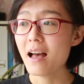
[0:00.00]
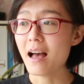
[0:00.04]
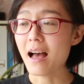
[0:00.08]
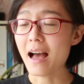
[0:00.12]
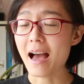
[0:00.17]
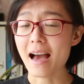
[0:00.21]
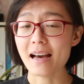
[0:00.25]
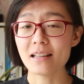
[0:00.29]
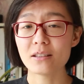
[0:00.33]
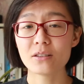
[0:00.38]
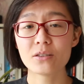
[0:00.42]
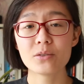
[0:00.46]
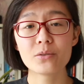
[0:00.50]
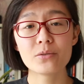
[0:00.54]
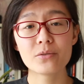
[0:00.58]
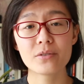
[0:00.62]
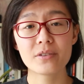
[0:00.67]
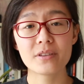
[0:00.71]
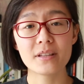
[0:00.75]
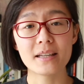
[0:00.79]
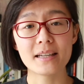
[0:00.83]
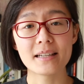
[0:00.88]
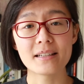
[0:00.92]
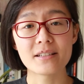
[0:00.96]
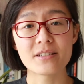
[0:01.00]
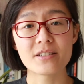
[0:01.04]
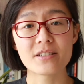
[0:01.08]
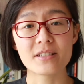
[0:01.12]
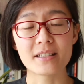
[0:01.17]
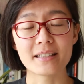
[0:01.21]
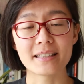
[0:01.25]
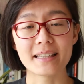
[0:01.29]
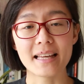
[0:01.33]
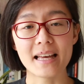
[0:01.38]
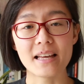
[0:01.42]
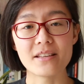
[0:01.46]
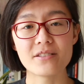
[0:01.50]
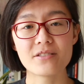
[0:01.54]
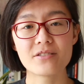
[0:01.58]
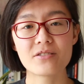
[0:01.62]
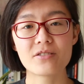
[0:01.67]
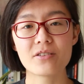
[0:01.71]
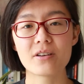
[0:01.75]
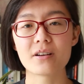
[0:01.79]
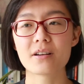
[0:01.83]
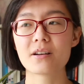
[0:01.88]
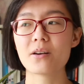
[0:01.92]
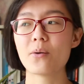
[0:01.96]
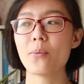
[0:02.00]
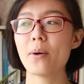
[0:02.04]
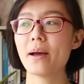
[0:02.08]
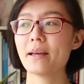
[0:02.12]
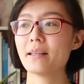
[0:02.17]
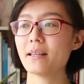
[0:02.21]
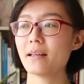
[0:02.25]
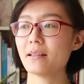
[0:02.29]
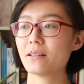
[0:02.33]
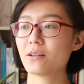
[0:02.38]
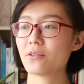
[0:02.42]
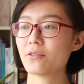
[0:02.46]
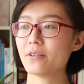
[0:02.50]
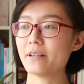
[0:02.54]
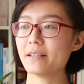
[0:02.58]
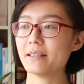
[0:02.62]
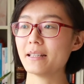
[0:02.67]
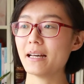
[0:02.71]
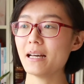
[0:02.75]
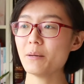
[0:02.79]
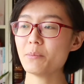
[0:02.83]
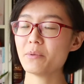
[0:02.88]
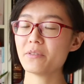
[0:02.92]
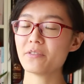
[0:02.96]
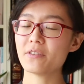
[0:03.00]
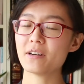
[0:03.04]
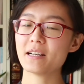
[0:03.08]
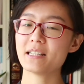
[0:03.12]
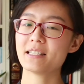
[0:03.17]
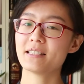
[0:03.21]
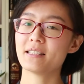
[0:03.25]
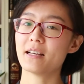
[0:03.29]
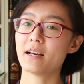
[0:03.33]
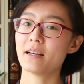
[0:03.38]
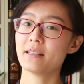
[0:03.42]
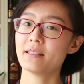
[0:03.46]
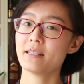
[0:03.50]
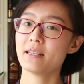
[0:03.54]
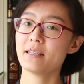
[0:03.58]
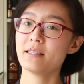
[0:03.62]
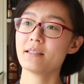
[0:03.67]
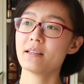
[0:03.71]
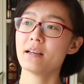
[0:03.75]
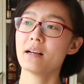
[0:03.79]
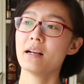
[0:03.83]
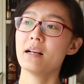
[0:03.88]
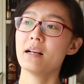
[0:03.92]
I had 2 things against Sir Gawain and the Green Knight before I started.